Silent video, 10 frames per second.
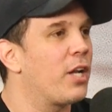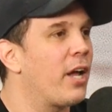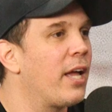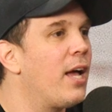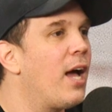
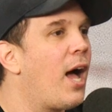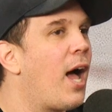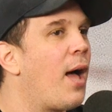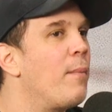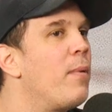
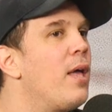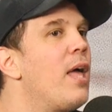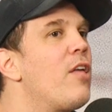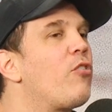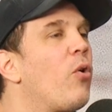Jedi.
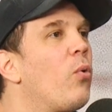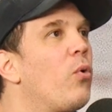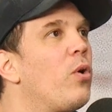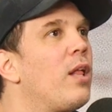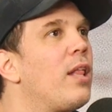
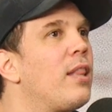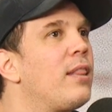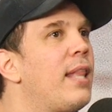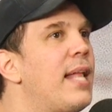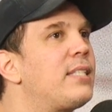So
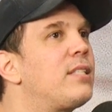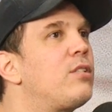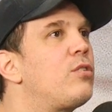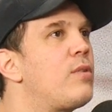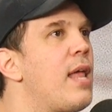let's
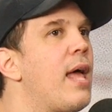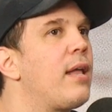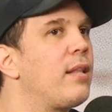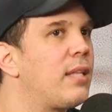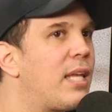
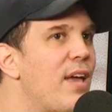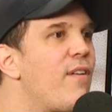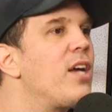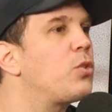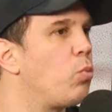give
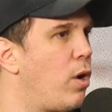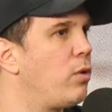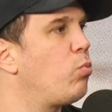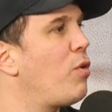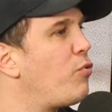us
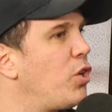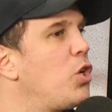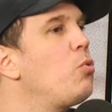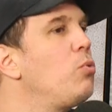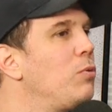one for
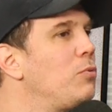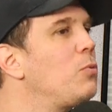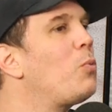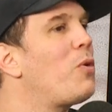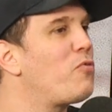you,
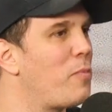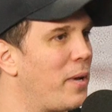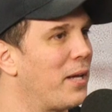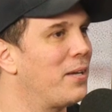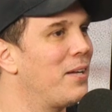one for me.
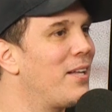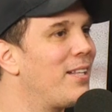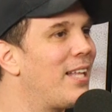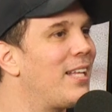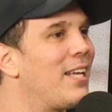
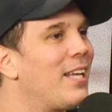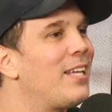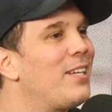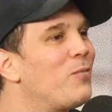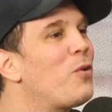One for you, one
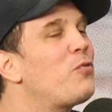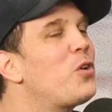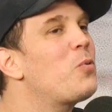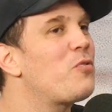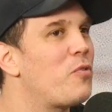for me. One for
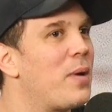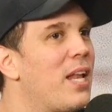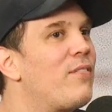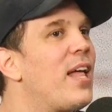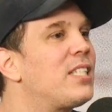you, one for me.
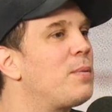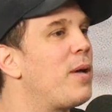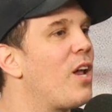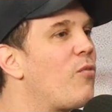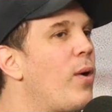And if that's the
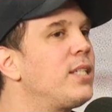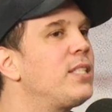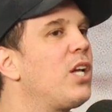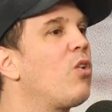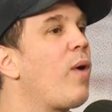Benioff Weiss
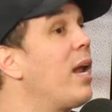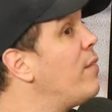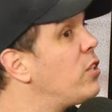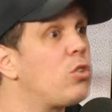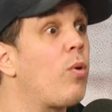thing, great.
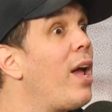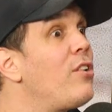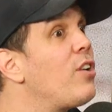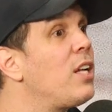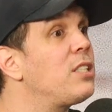If it's the Rian
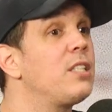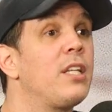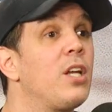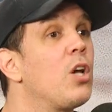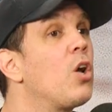Johnson
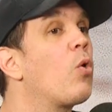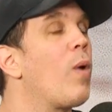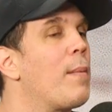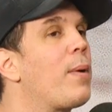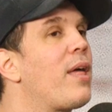thing,
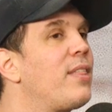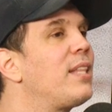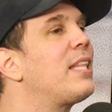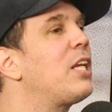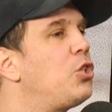great. But I think
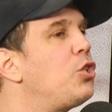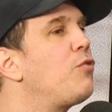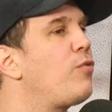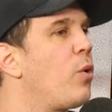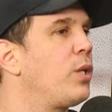that they should
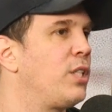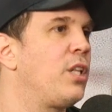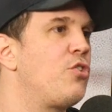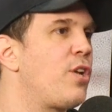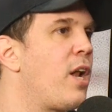focus on
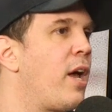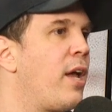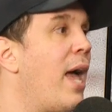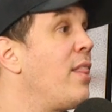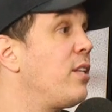the
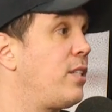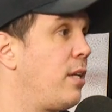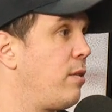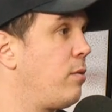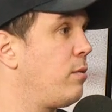Jedi and the
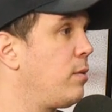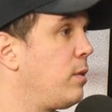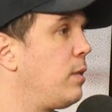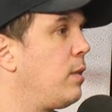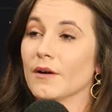Sith.
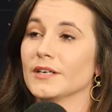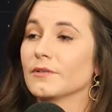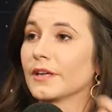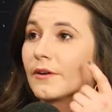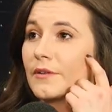Yeah, I
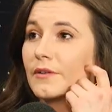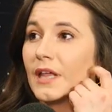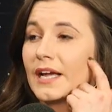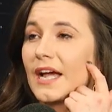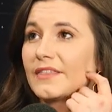totally agree with you.
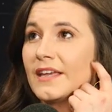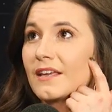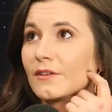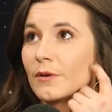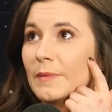Like, I
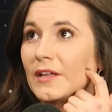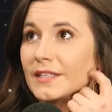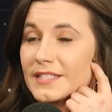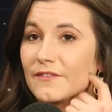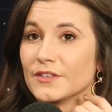think the
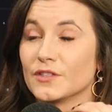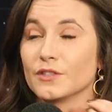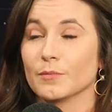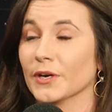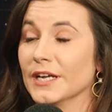rebellion stuff is
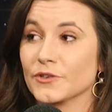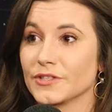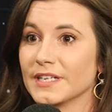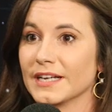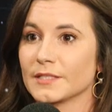super
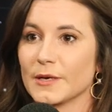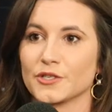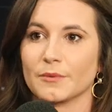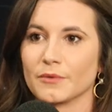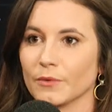interesting,
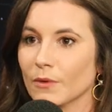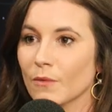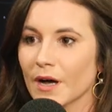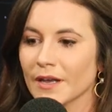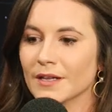especially with Rogue
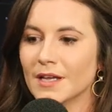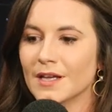One.